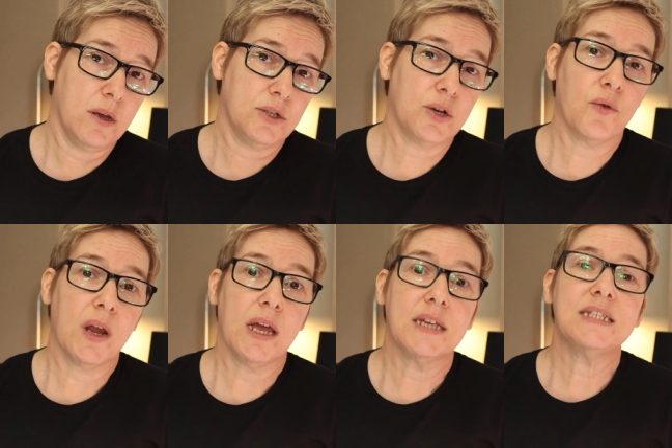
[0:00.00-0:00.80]
to
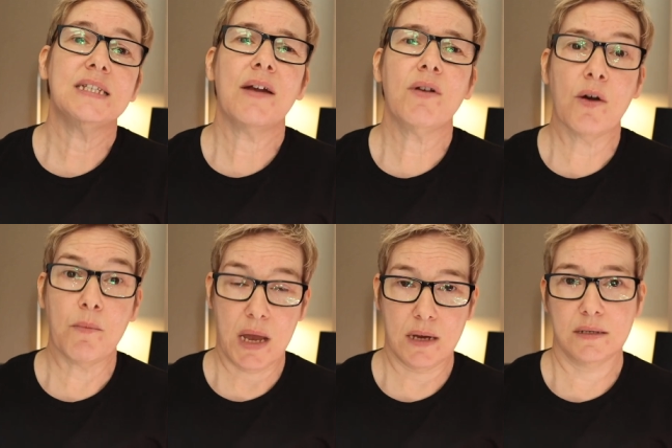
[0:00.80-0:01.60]
create a stereo
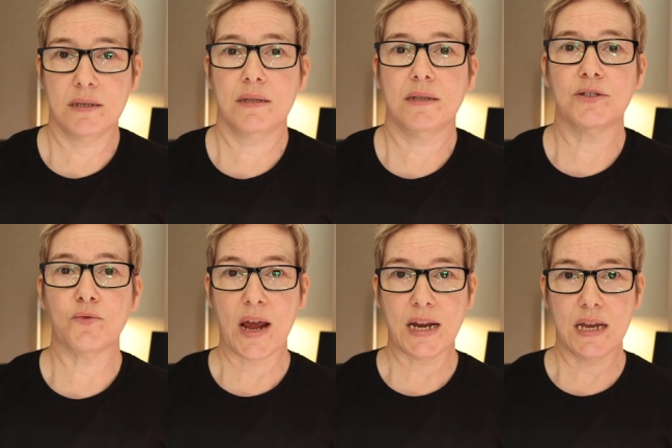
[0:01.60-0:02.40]
mix that's
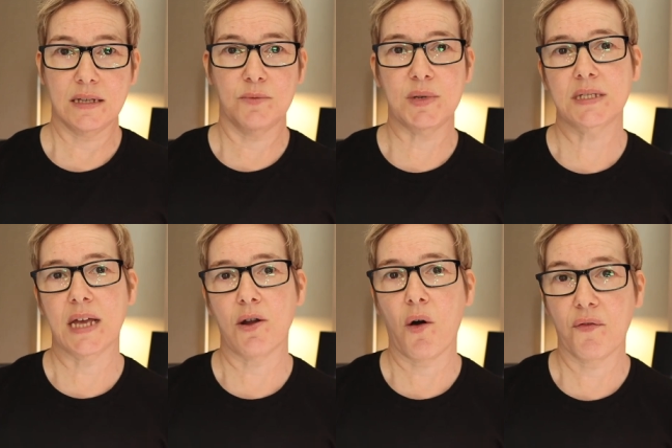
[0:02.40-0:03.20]
ready to be
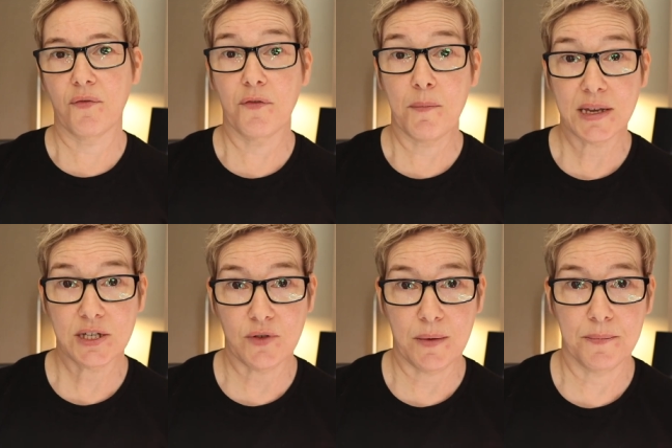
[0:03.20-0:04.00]
sent off for
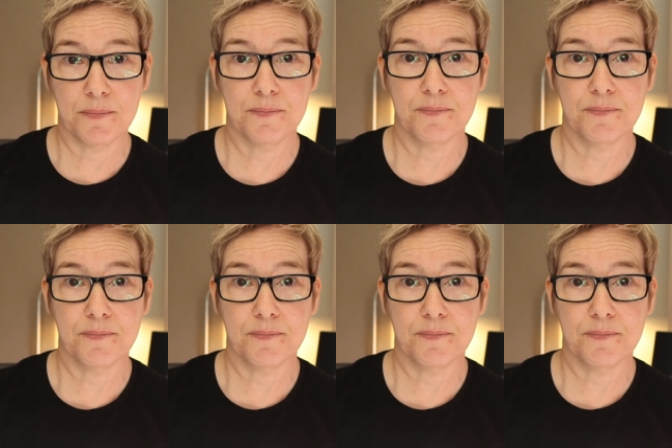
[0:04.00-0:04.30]
mastering.